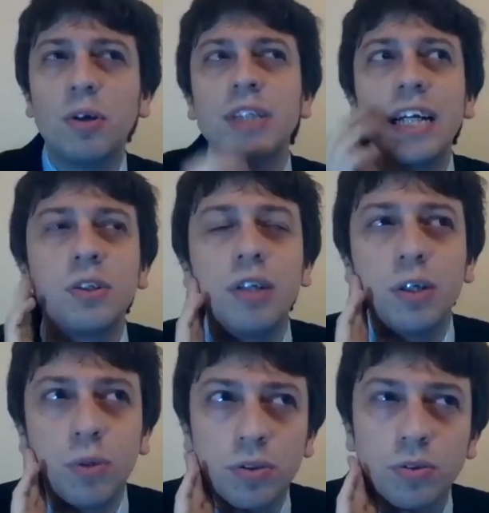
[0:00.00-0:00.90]
actually
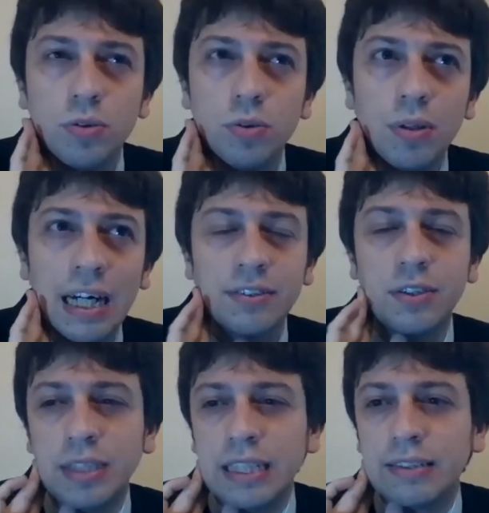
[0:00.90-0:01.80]
curious to
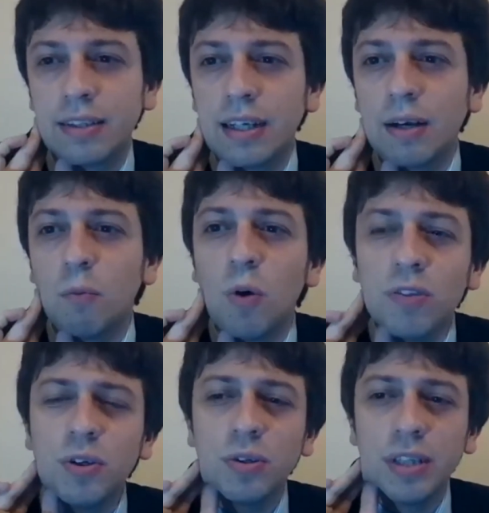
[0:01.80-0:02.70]
ask you this:
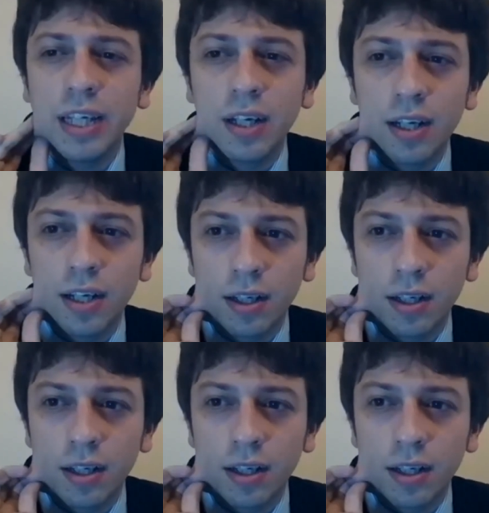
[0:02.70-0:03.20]
what do you think?